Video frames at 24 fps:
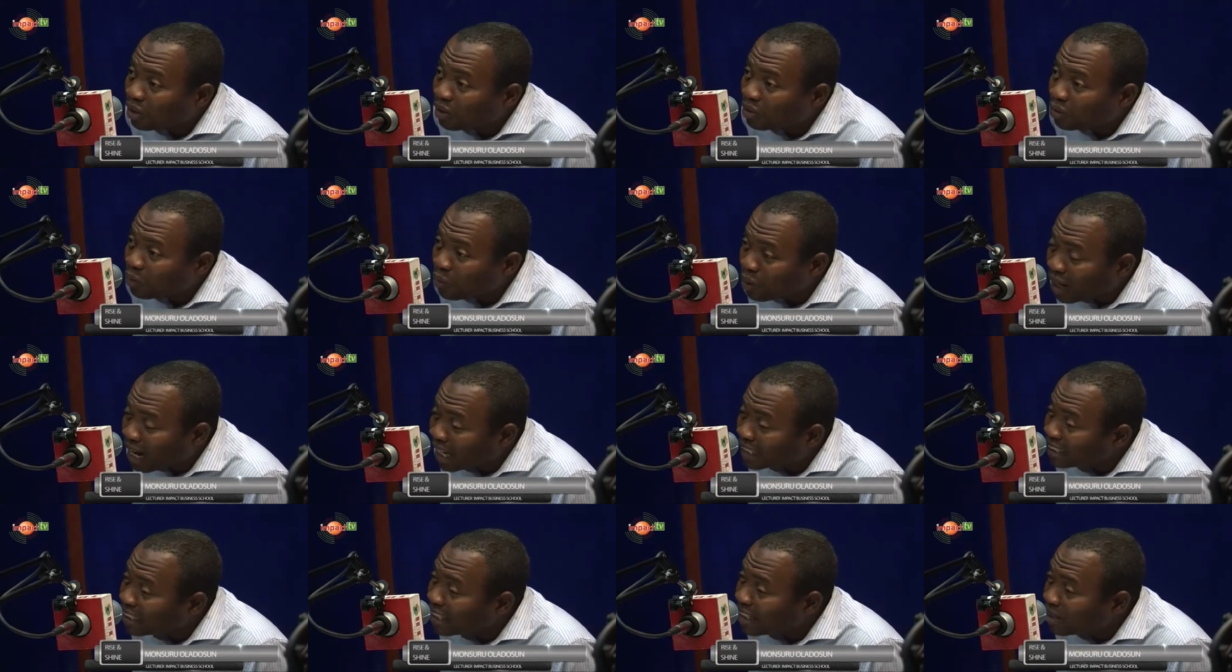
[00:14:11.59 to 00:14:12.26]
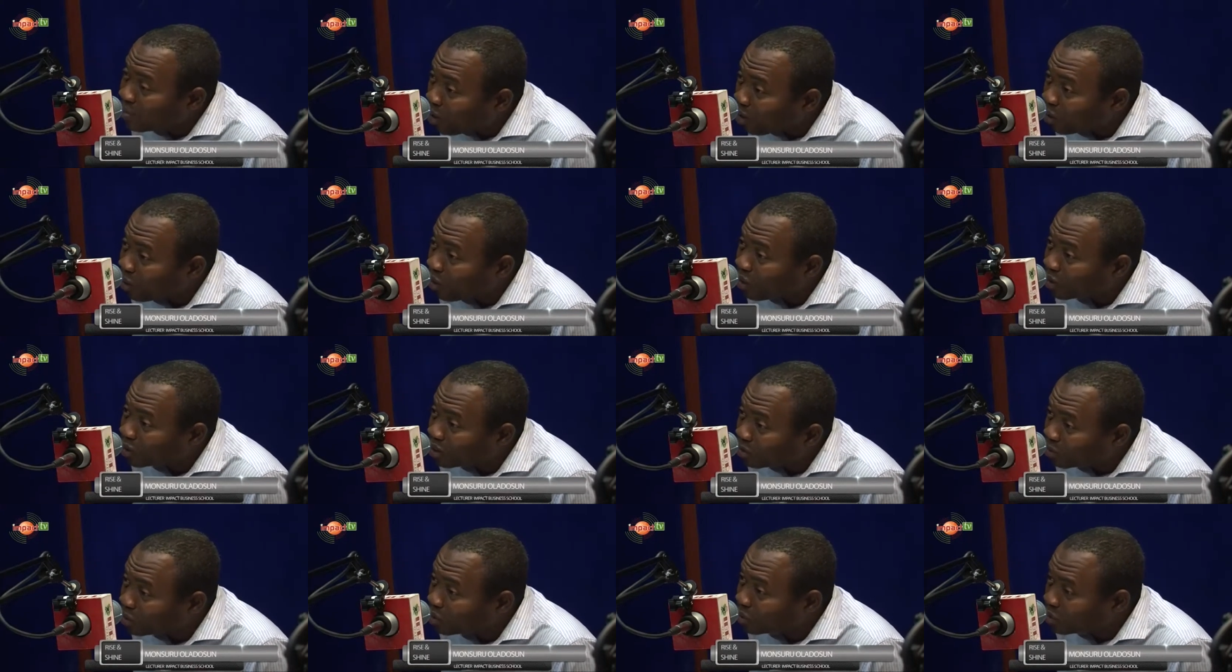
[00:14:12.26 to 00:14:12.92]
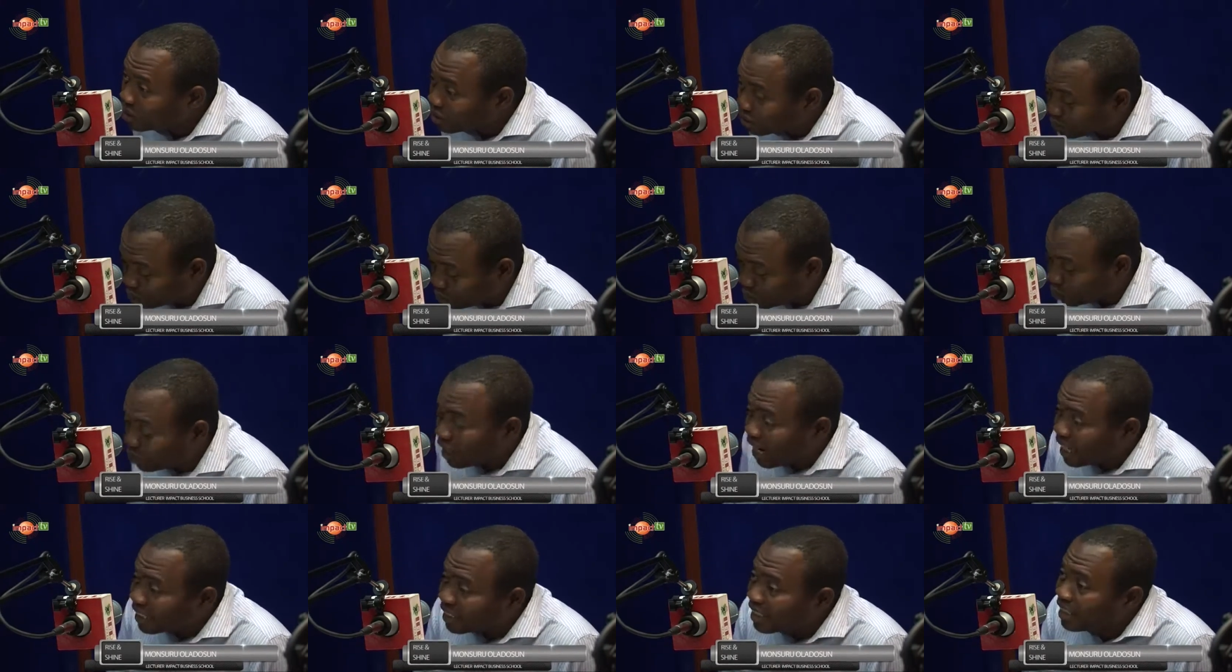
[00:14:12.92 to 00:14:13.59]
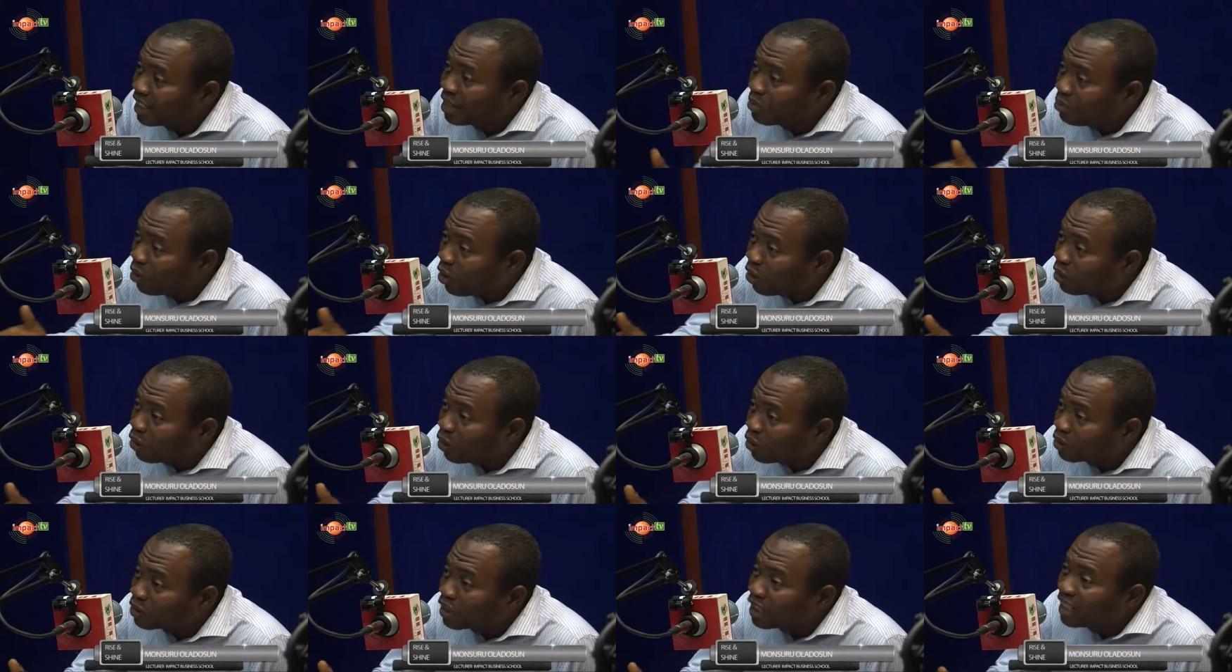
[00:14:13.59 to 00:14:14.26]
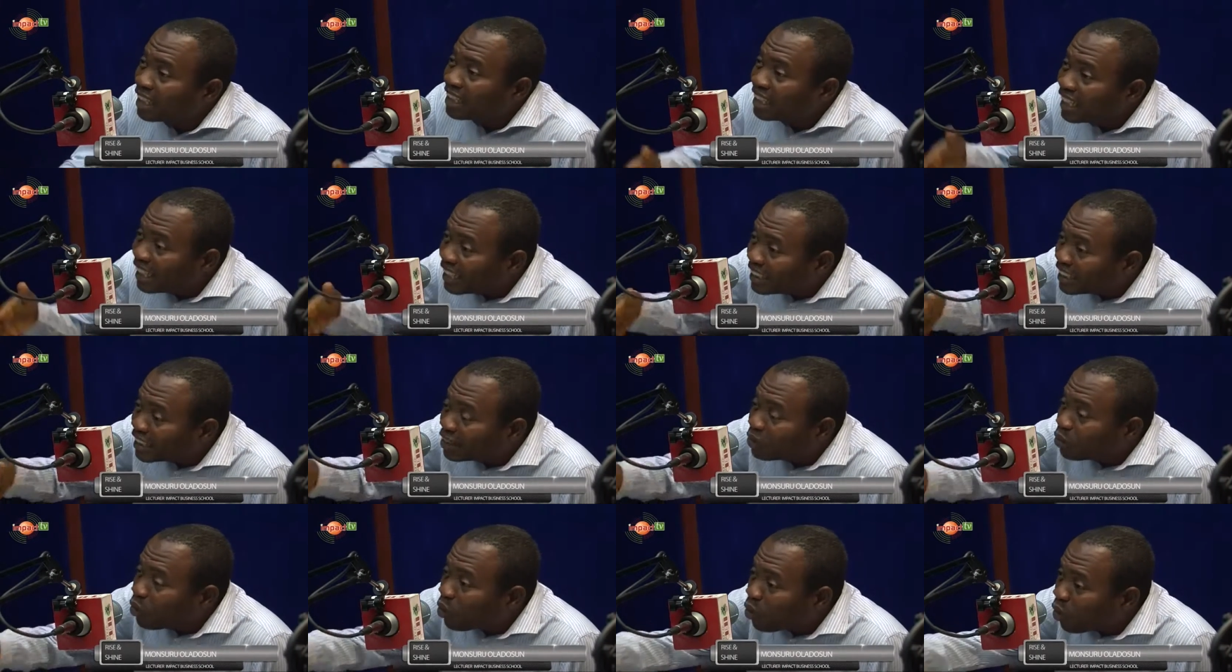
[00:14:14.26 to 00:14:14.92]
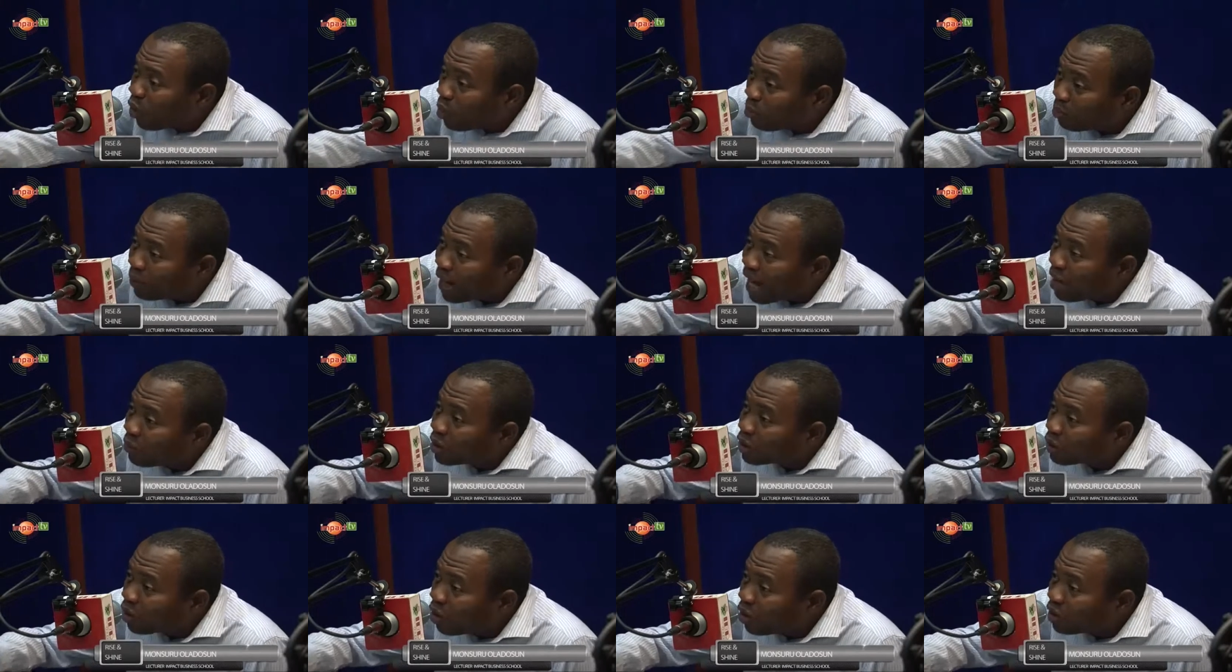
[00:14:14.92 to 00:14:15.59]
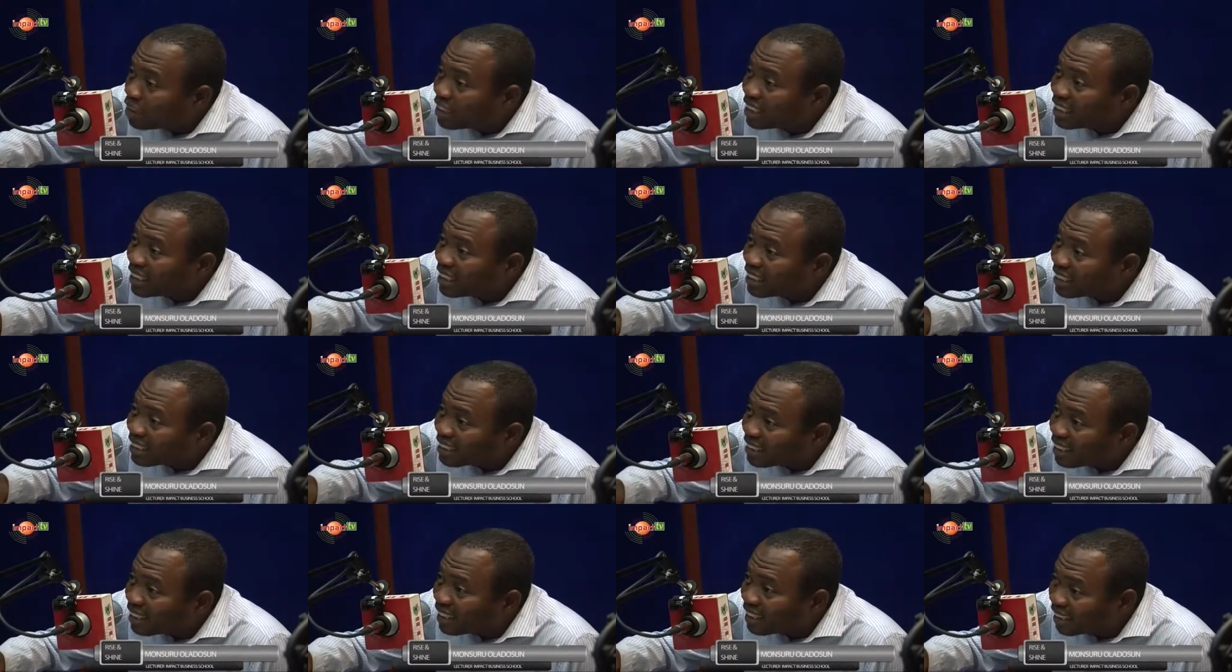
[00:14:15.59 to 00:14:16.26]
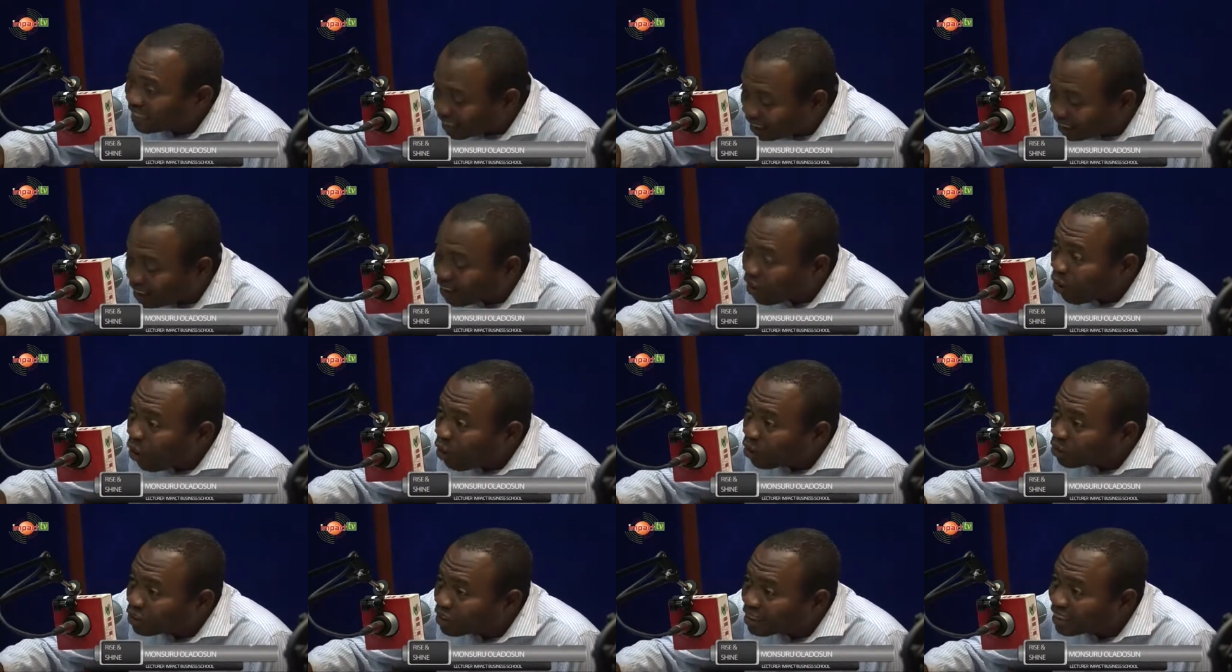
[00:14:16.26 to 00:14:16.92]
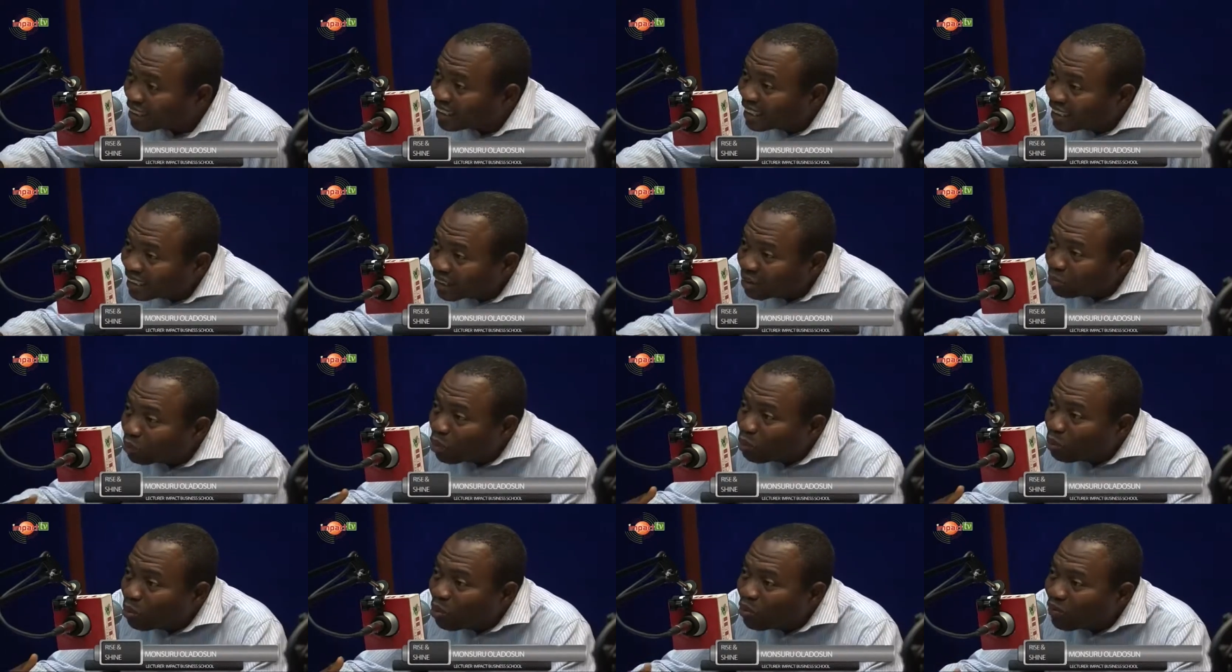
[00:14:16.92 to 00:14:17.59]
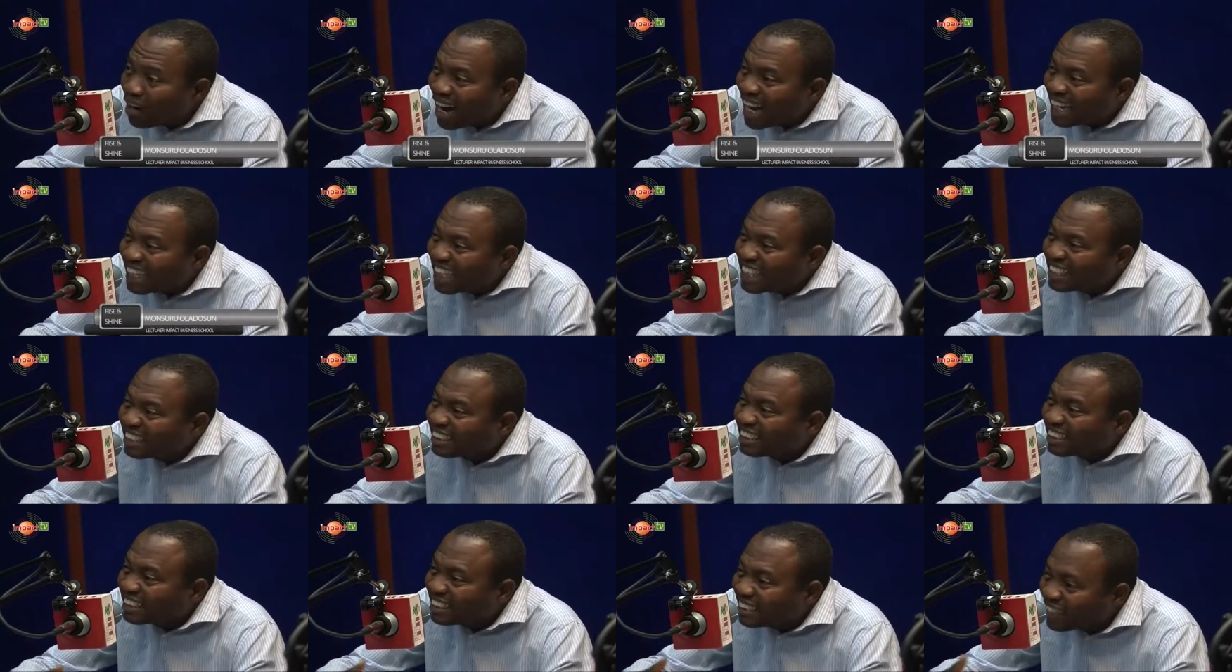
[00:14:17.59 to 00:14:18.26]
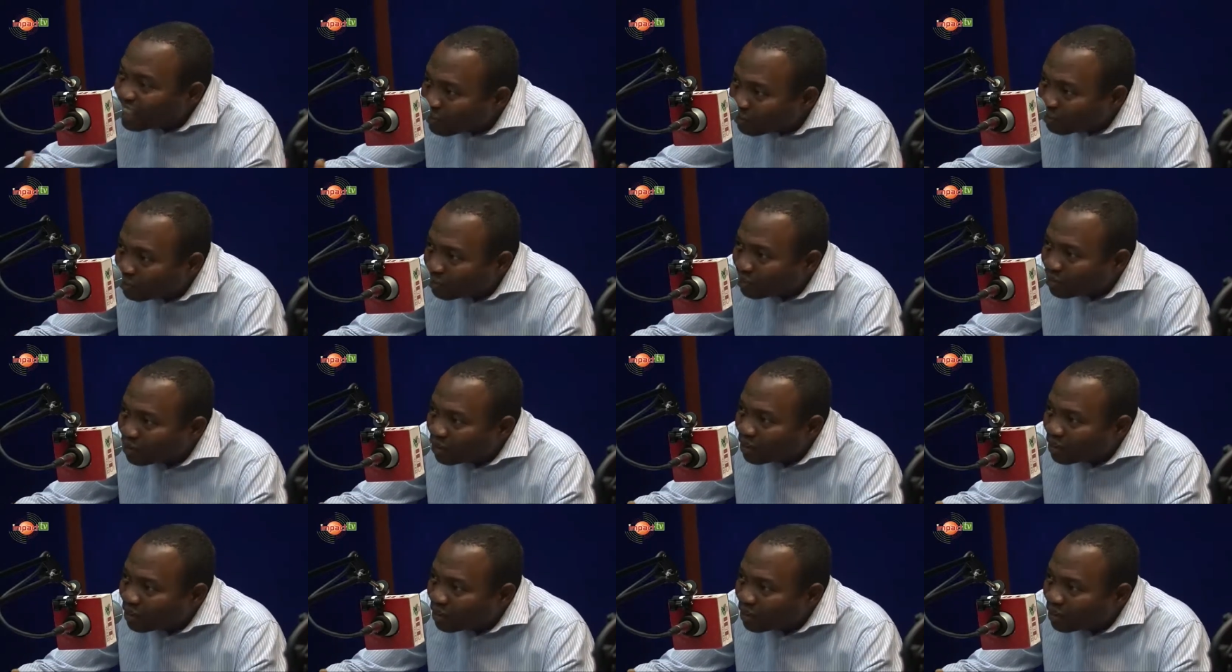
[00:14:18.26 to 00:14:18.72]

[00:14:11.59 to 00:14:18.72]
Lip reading: Look at the labor laws. If you look at the labor laws, they need to comply with all these laws. They need to provide a safe,